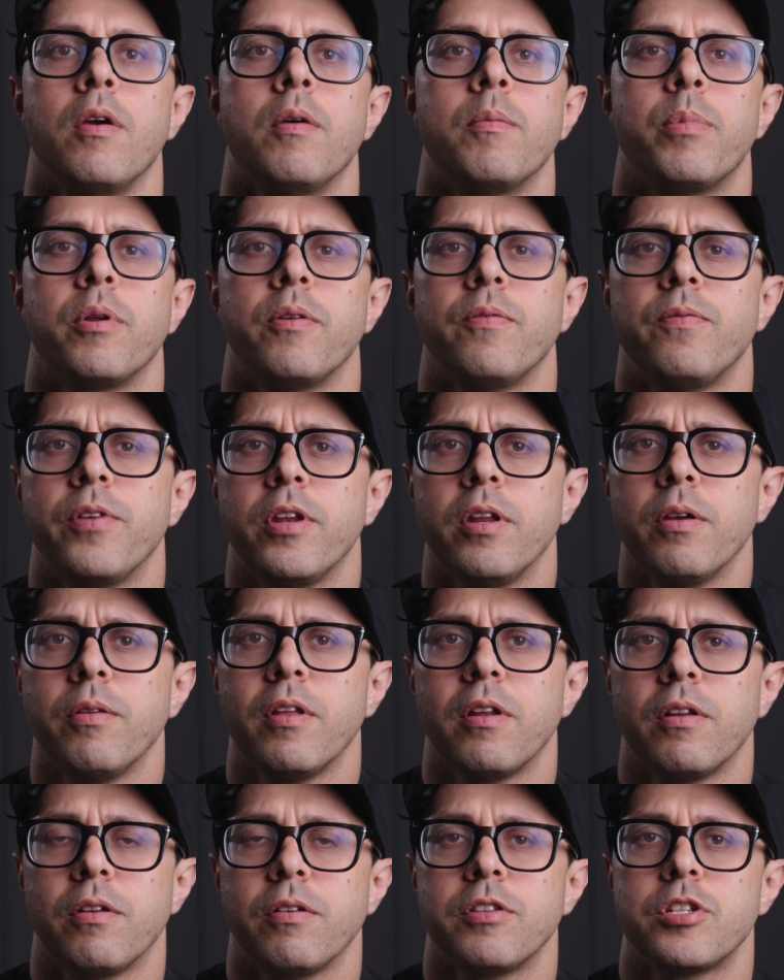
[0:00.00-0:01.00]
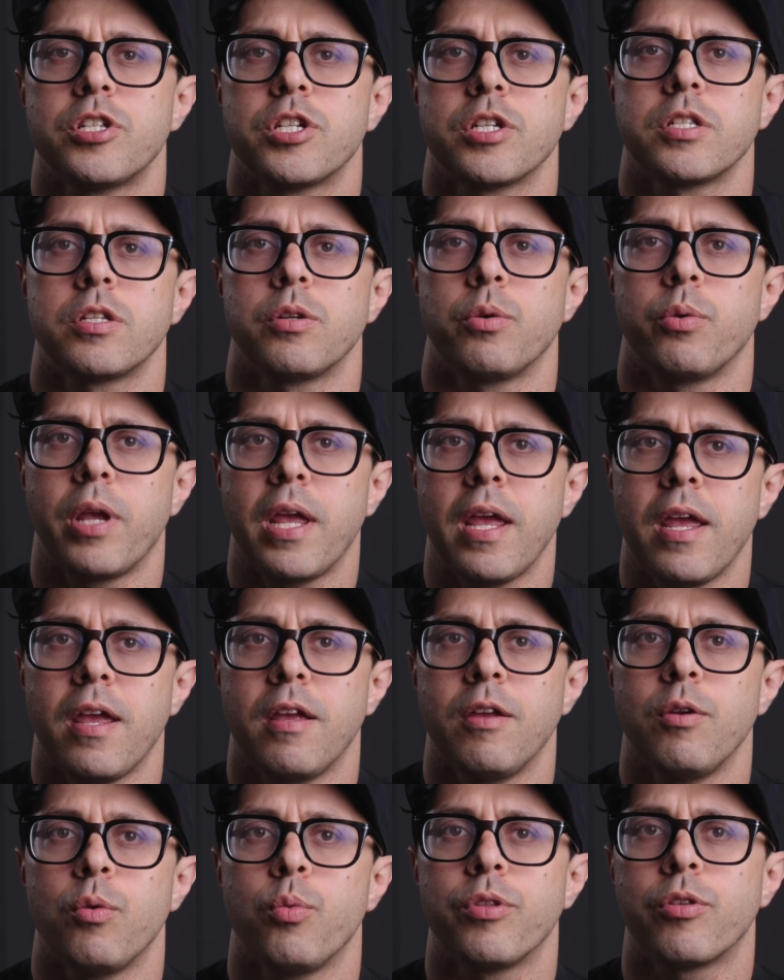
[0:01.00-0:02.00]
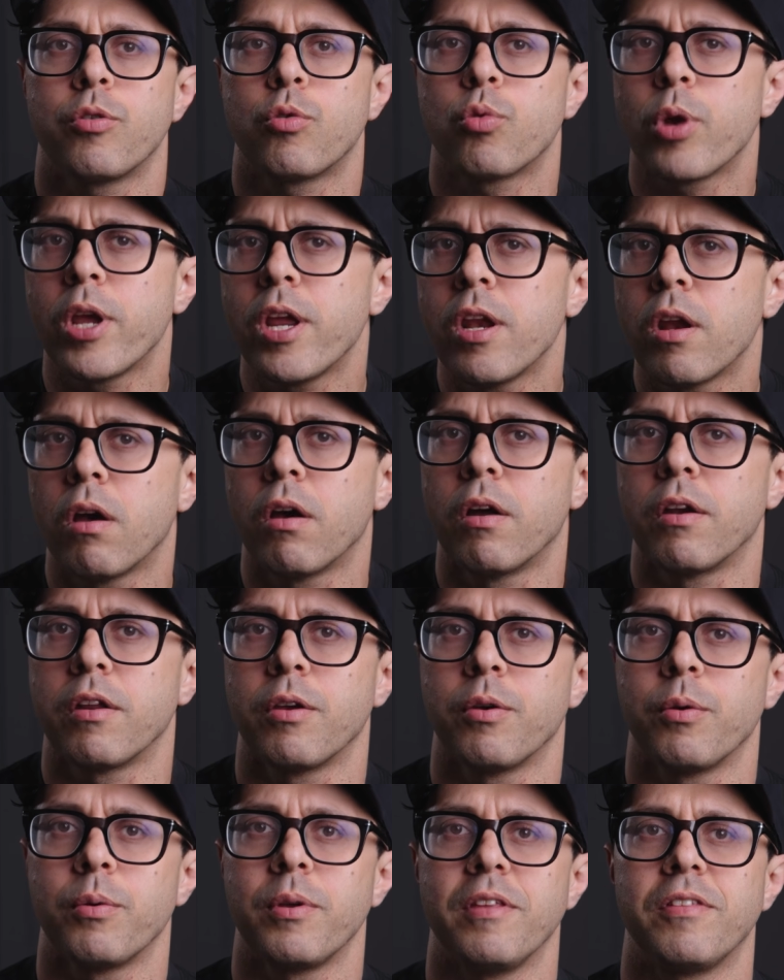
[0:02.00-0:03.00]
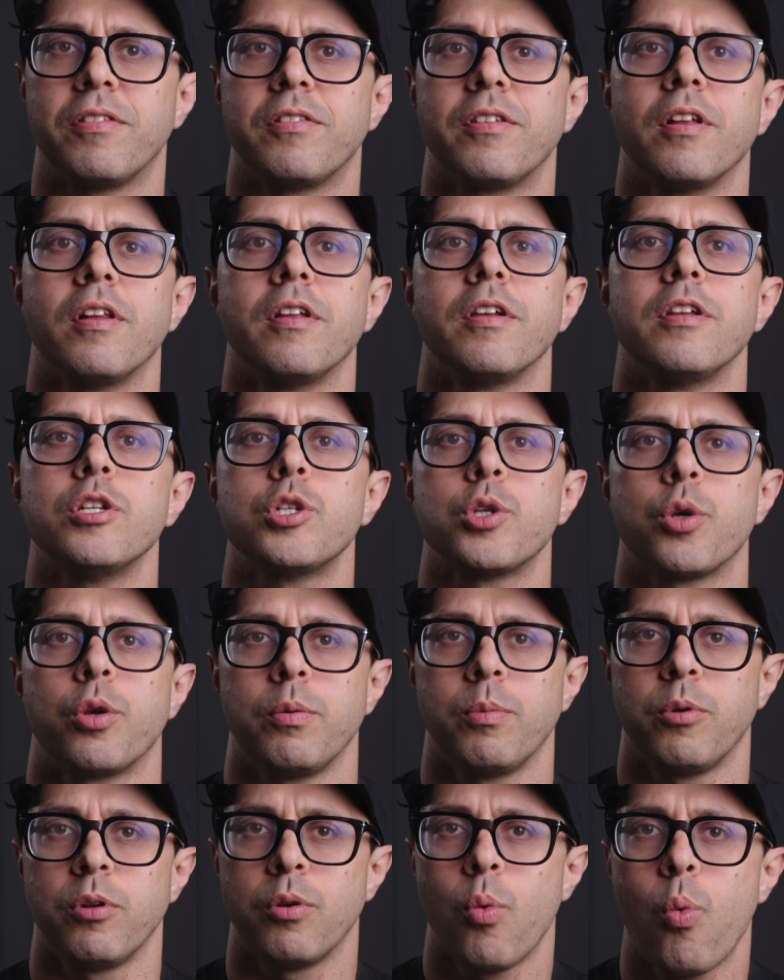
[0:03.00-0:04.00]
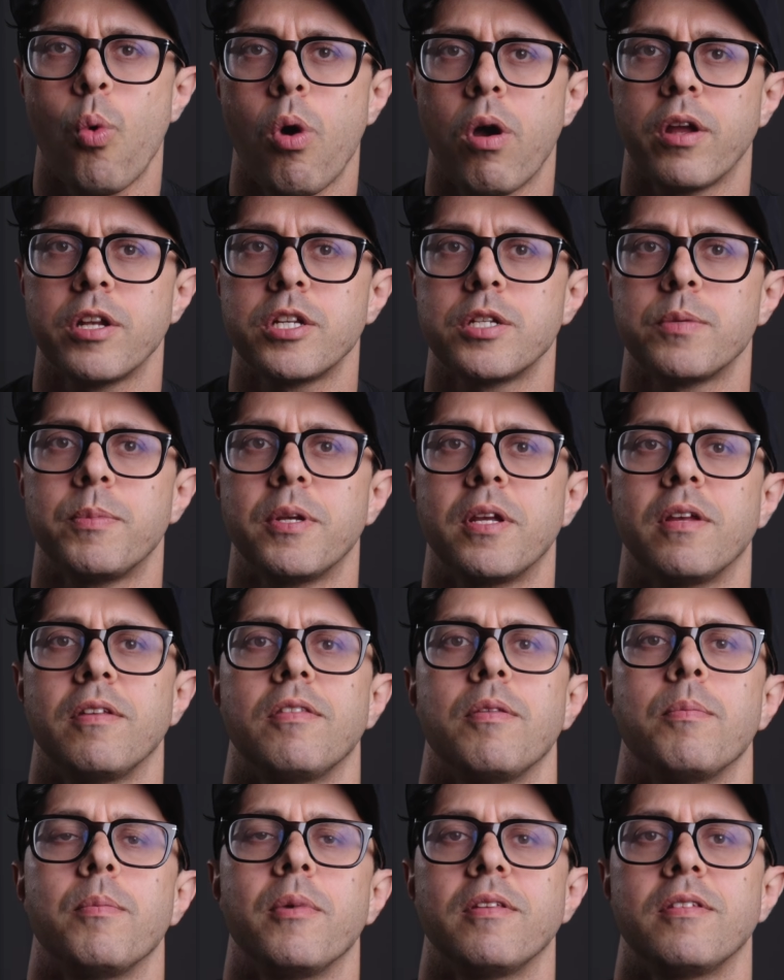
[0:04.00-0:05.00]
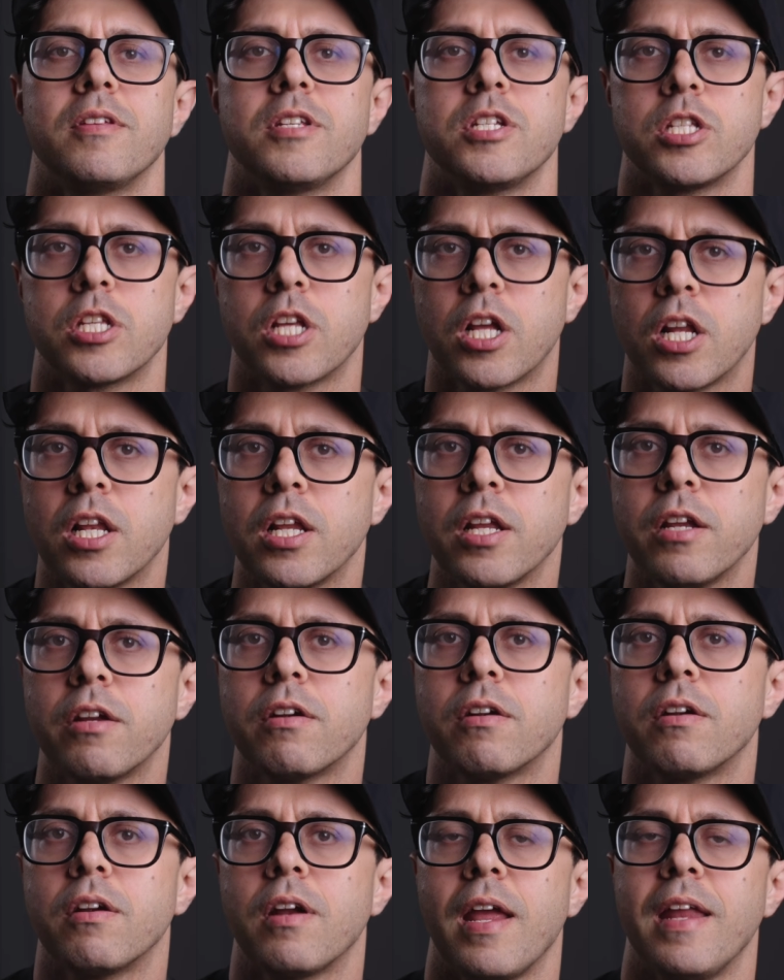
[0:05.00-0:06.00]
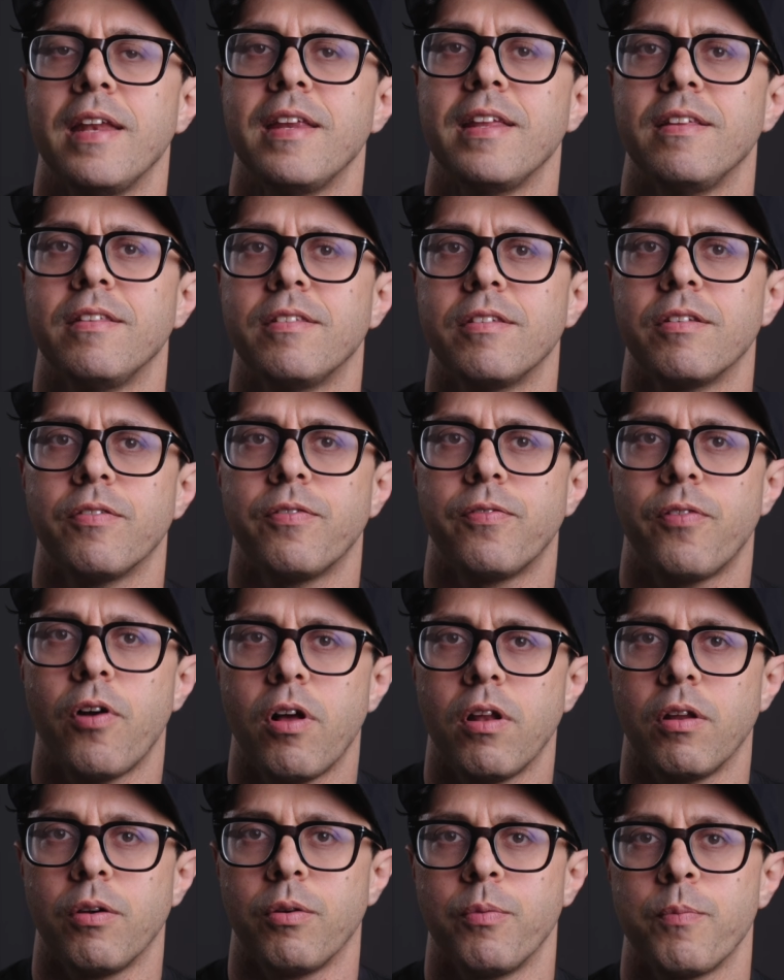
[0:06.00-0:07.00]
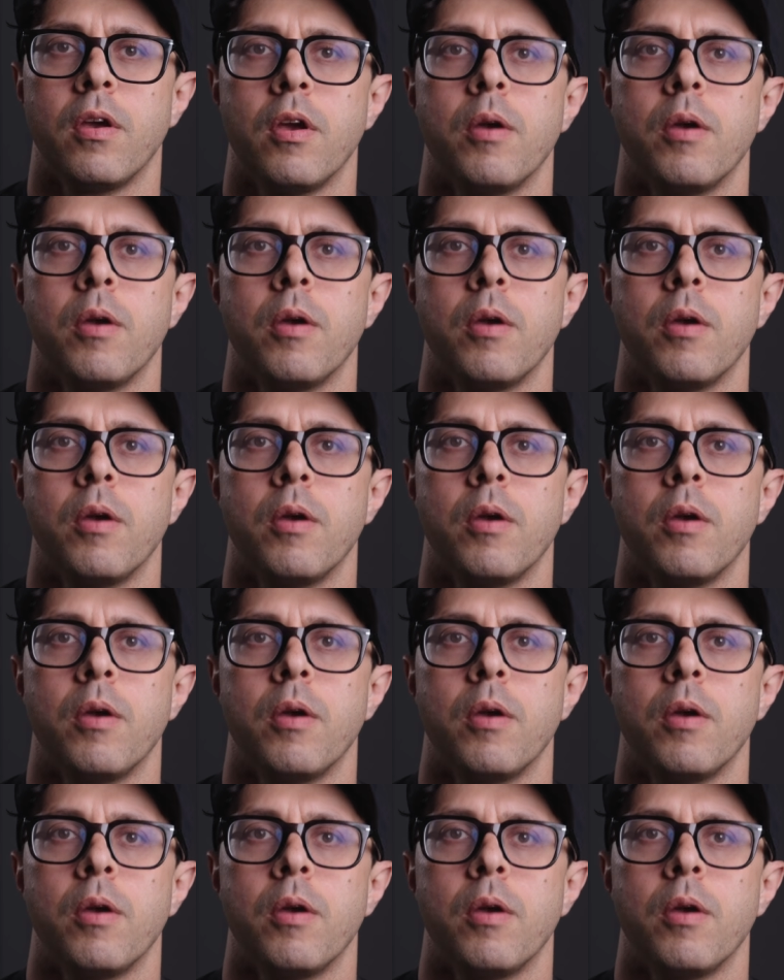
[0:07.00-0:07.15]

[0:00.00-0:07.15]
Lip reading: But a video that looks just okay with great audio is still enjoyable to watch because the message is clear and easy to follow.